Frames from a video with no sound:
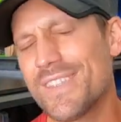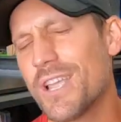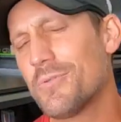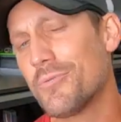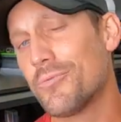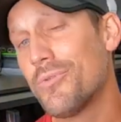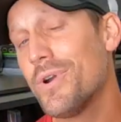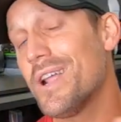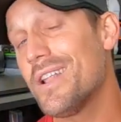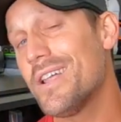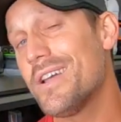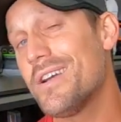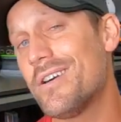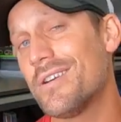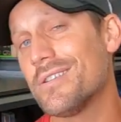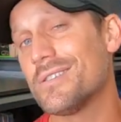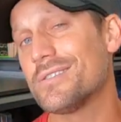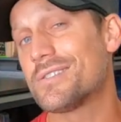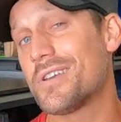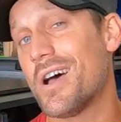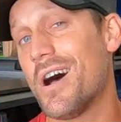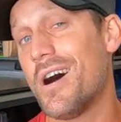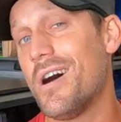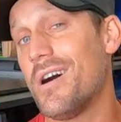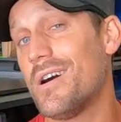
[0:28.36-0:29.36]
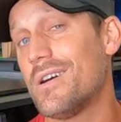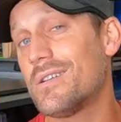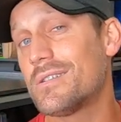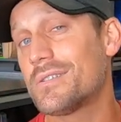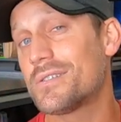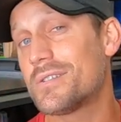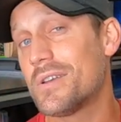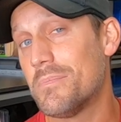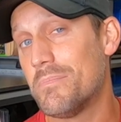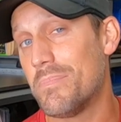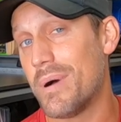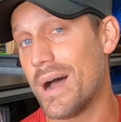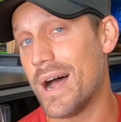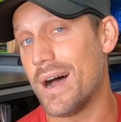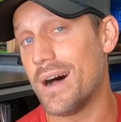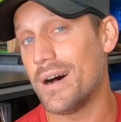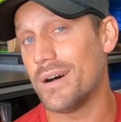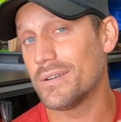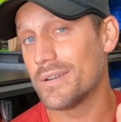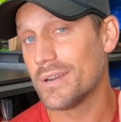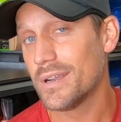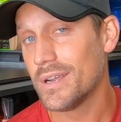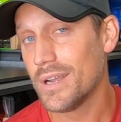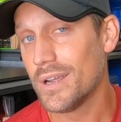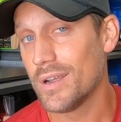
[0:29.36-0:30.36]
really aren't talked
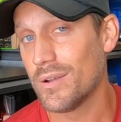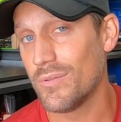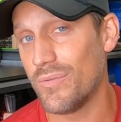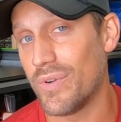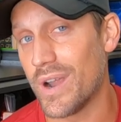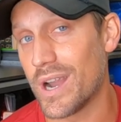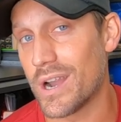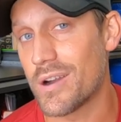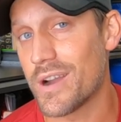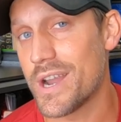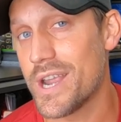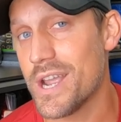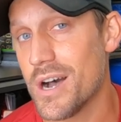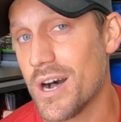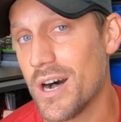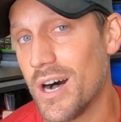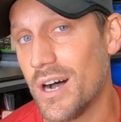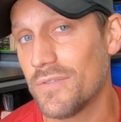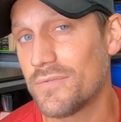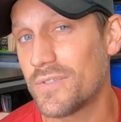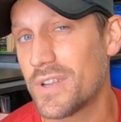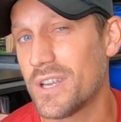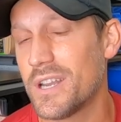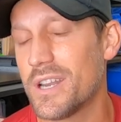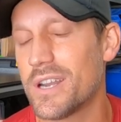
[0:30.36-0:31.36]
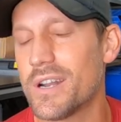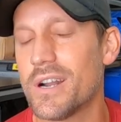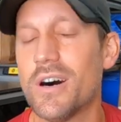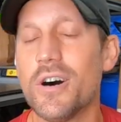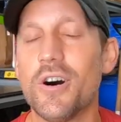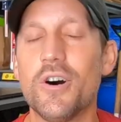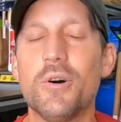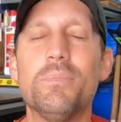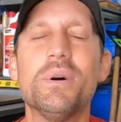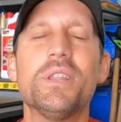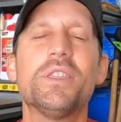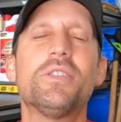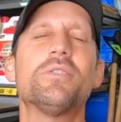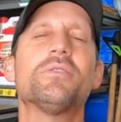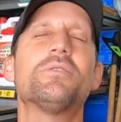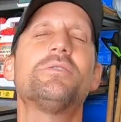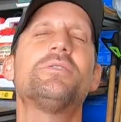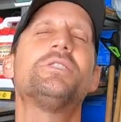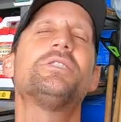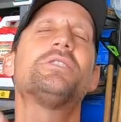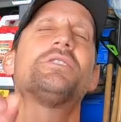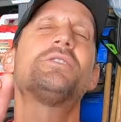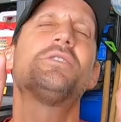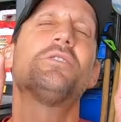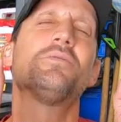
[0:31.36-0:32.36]
about very often at all, but they're
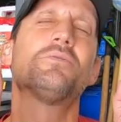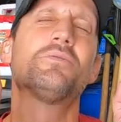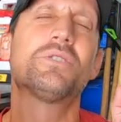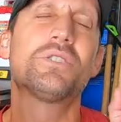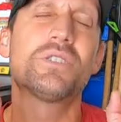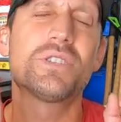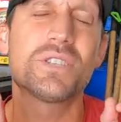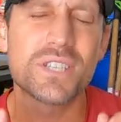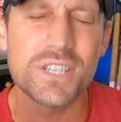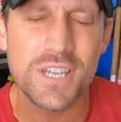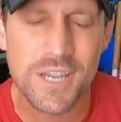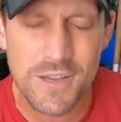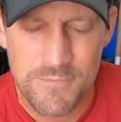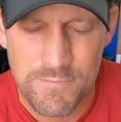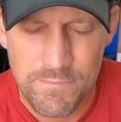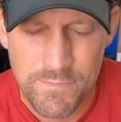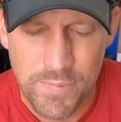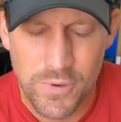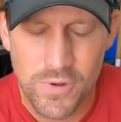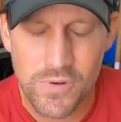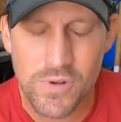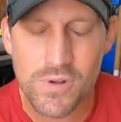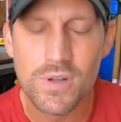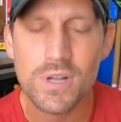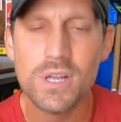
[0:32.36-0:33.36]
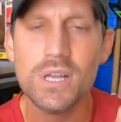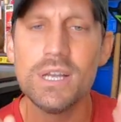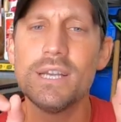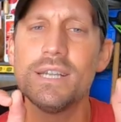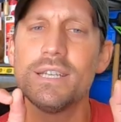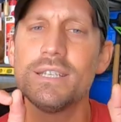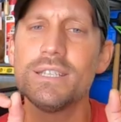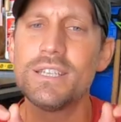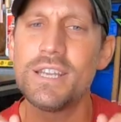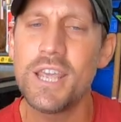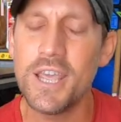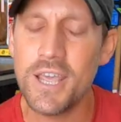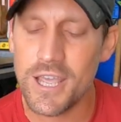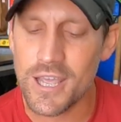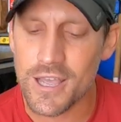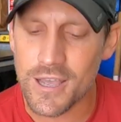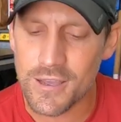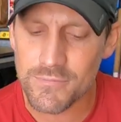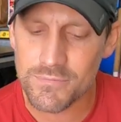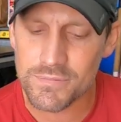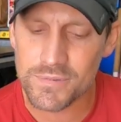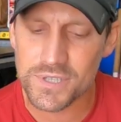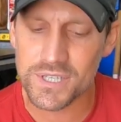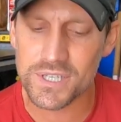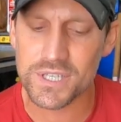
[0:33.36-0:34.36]
just those simple
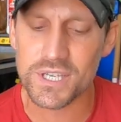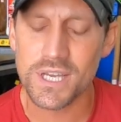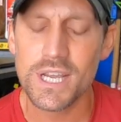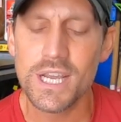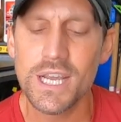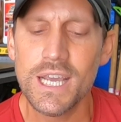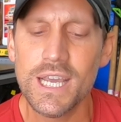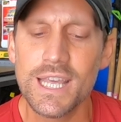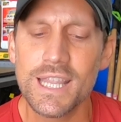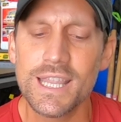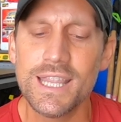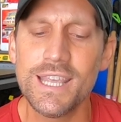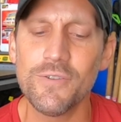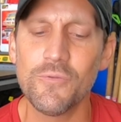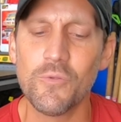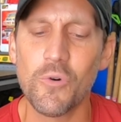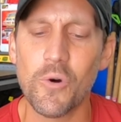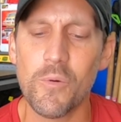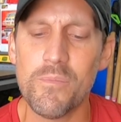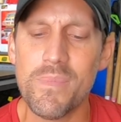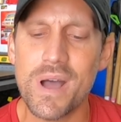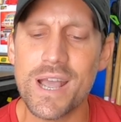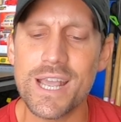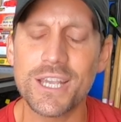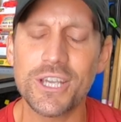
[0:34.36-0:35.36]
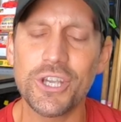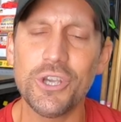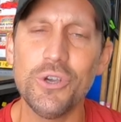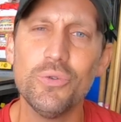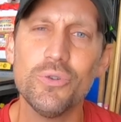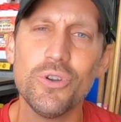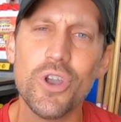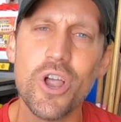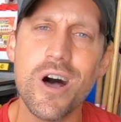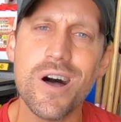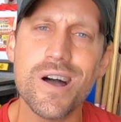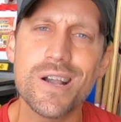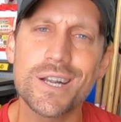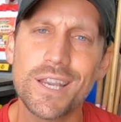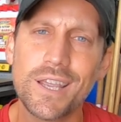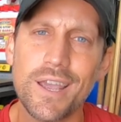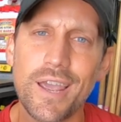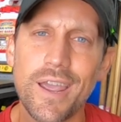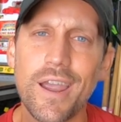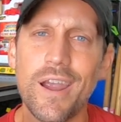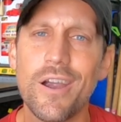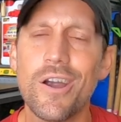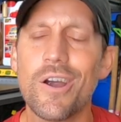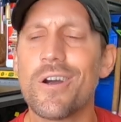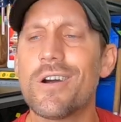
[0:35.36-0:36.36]
tips that will make you lawn
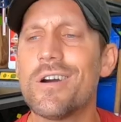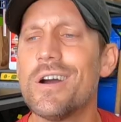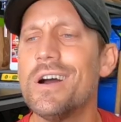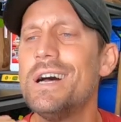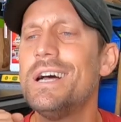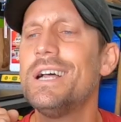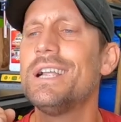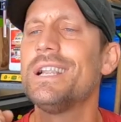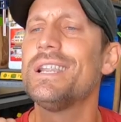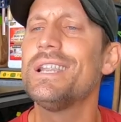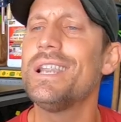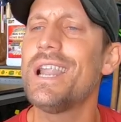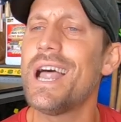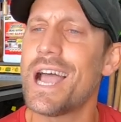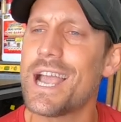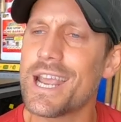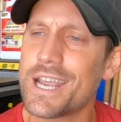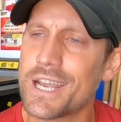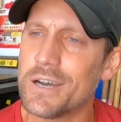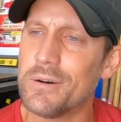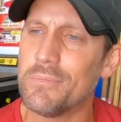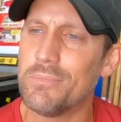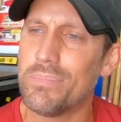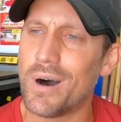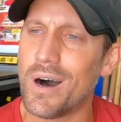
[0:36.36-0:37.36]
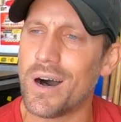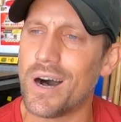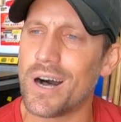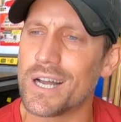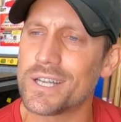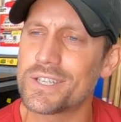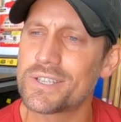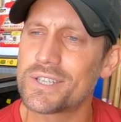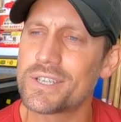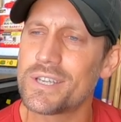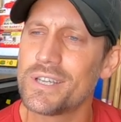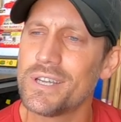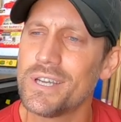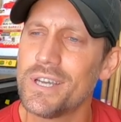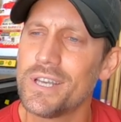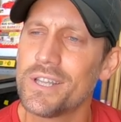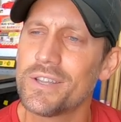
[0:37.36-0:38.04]
care like a boss.